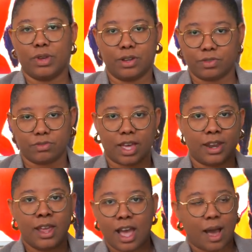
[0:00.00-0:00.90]
We don't do
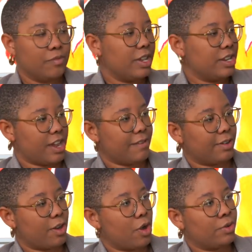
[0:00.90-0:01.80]
that. Um, we each have
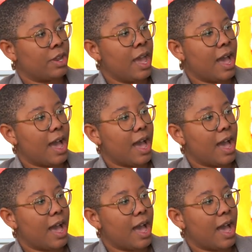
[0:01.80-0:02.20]
our own.